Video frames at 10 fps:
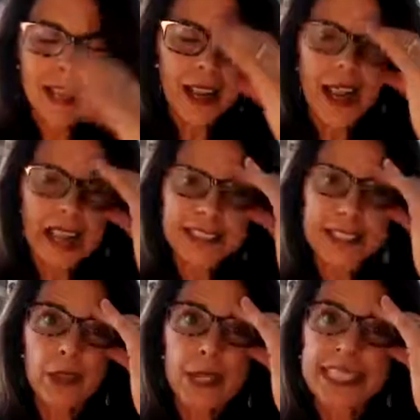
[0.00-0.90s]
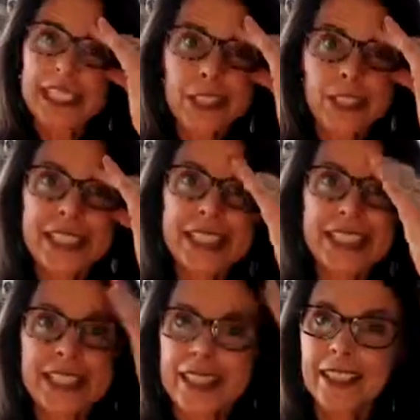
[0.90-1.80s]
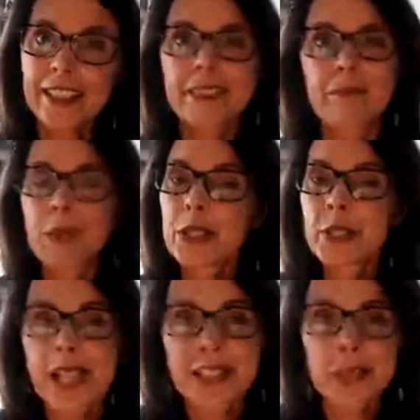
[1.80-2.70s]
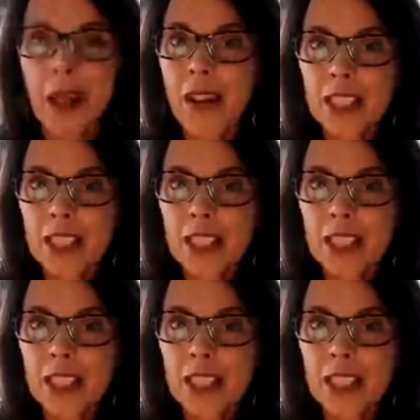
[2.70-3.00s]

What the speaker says: And so it increases their mood as well.